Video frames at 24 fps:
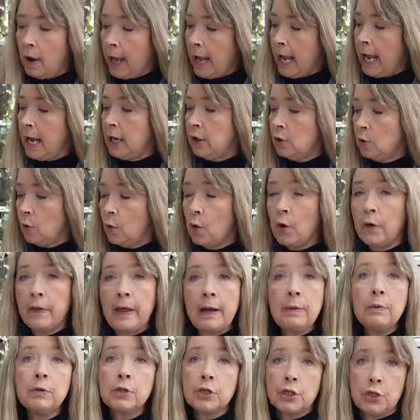And or
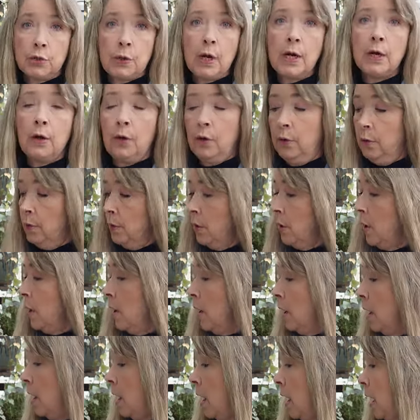they will struggle
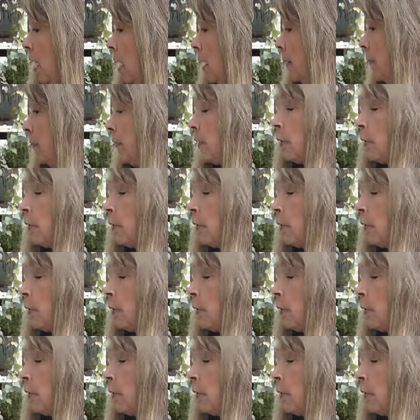um,